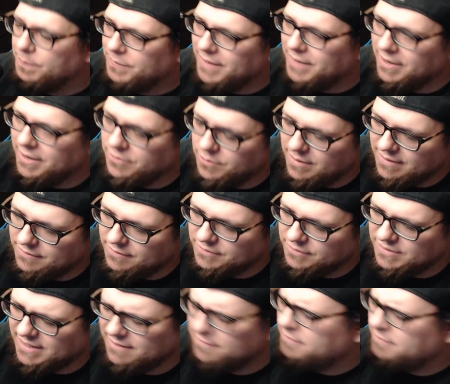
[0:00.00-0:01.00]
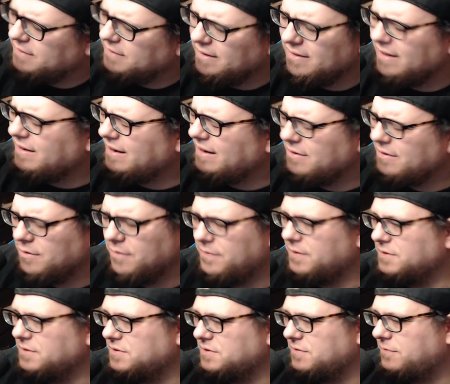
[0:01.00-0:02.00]
and there's like I don't know if
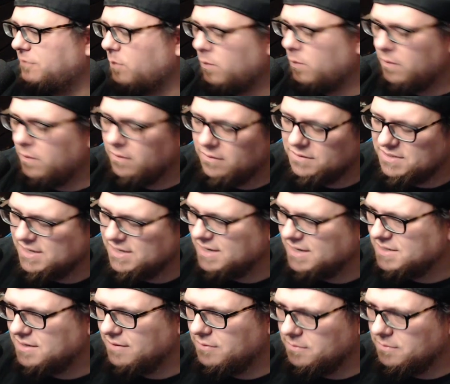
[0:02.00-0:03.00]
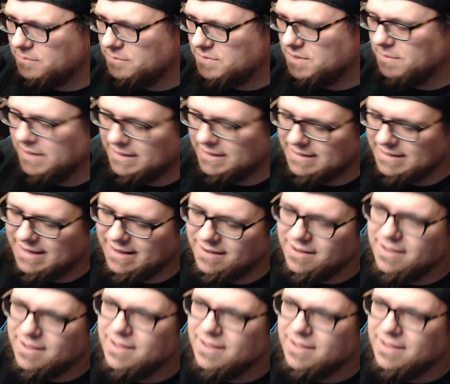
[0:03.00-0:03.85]
there's 4 or 6 of them, something like that.